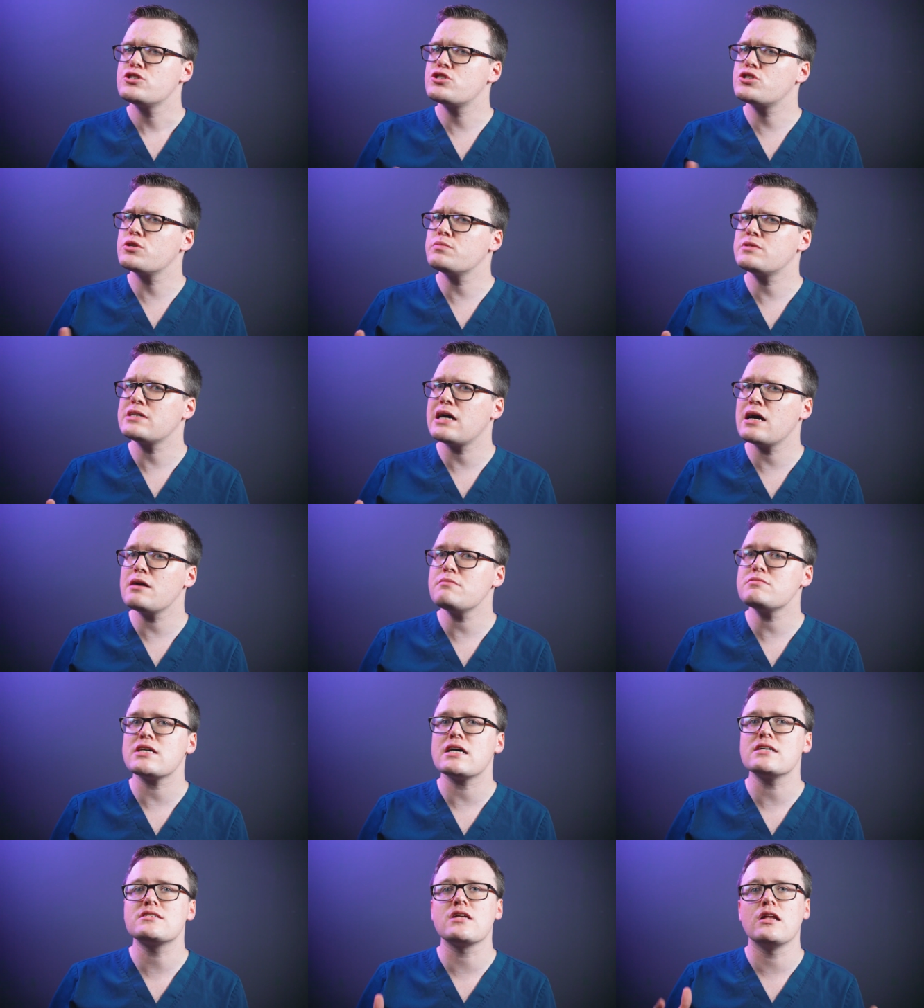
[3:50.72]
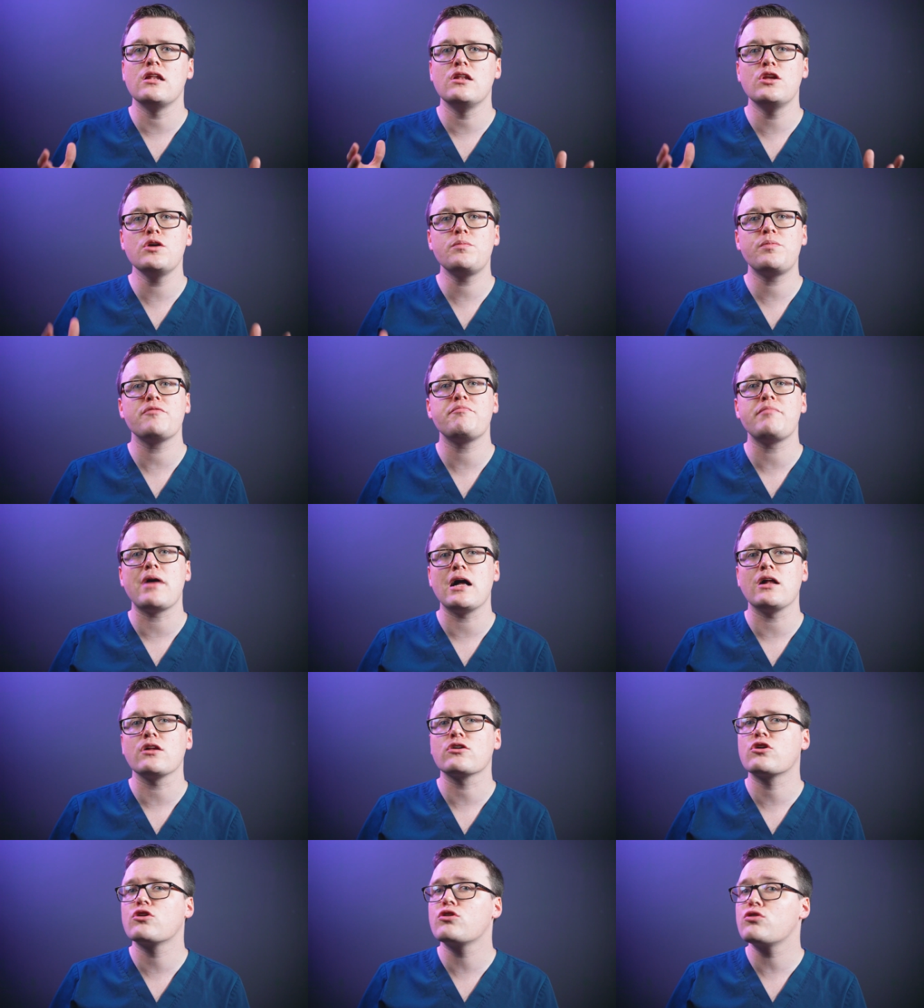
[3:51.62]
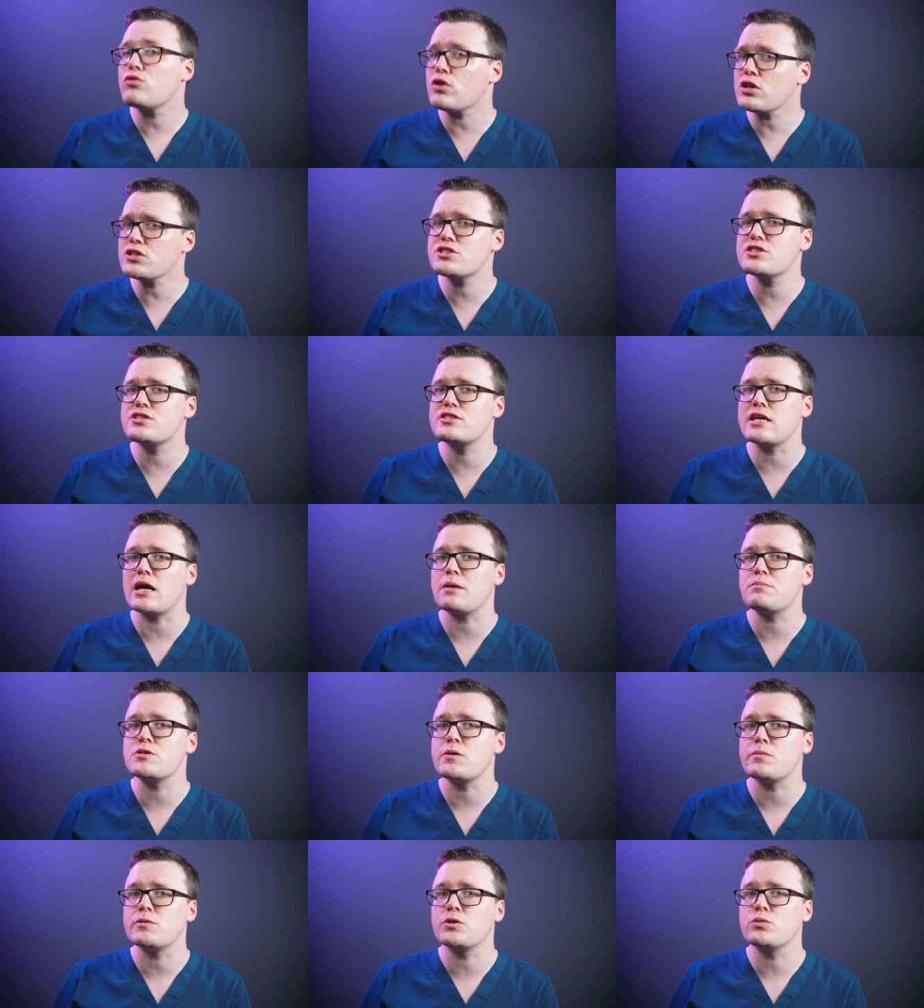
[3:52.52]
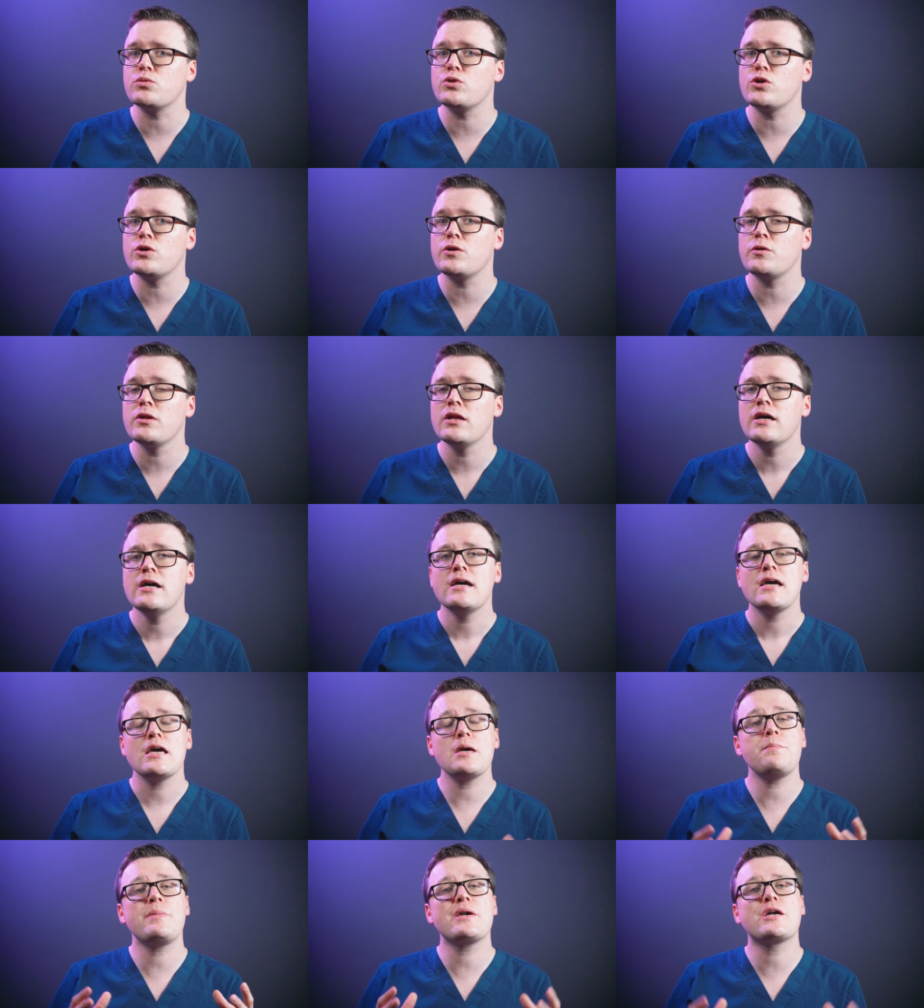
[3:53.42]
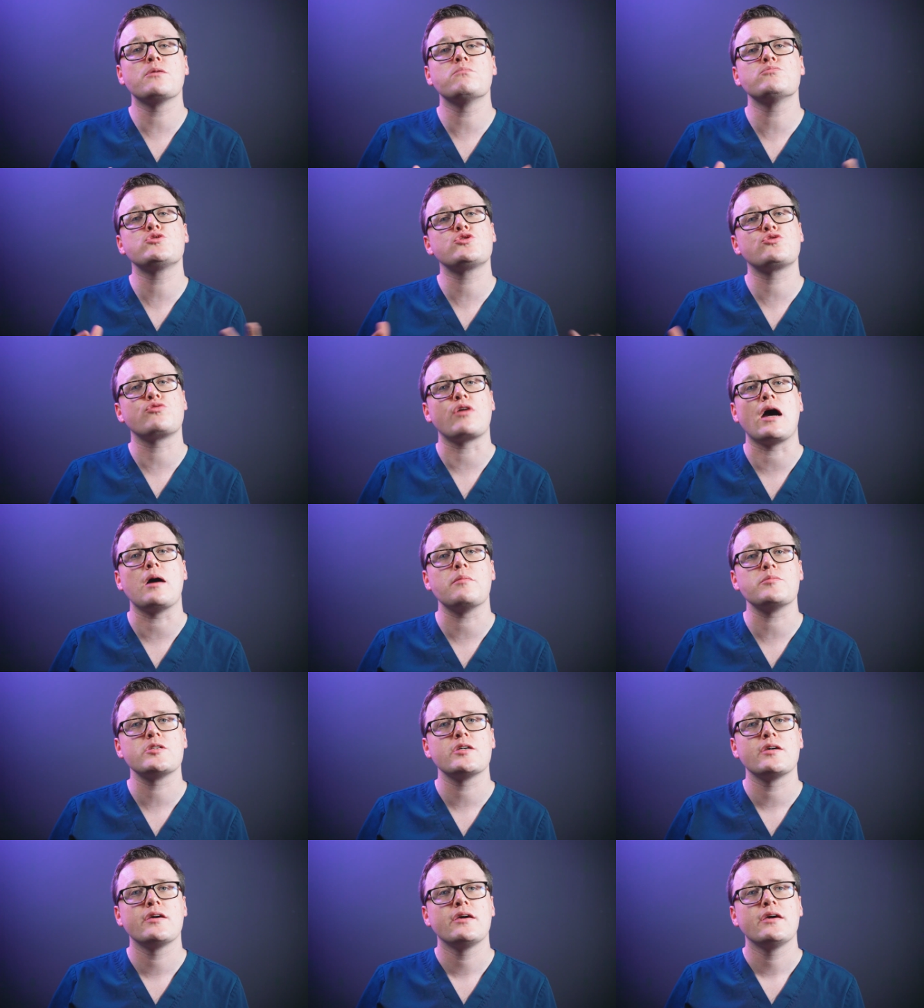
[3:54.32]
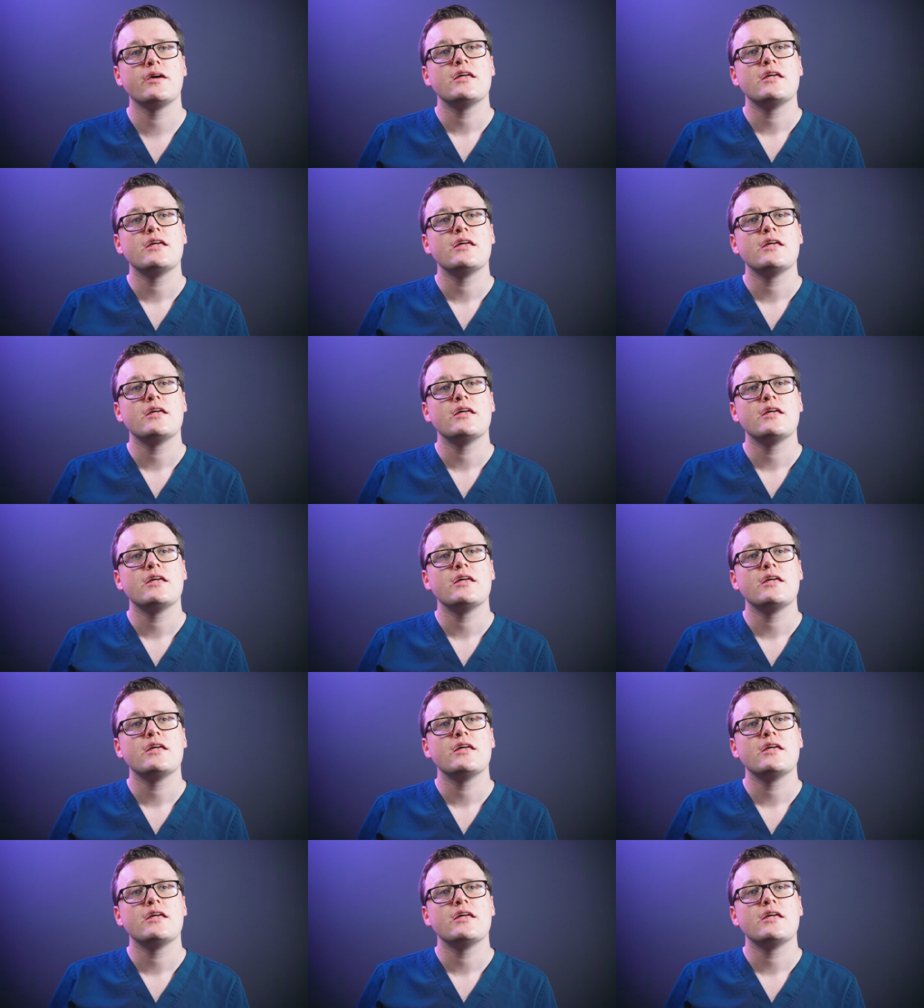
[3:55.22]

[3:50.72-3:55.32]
Sometimes, as the loop of bowel crosses the abdominal wall, it becomes trapped.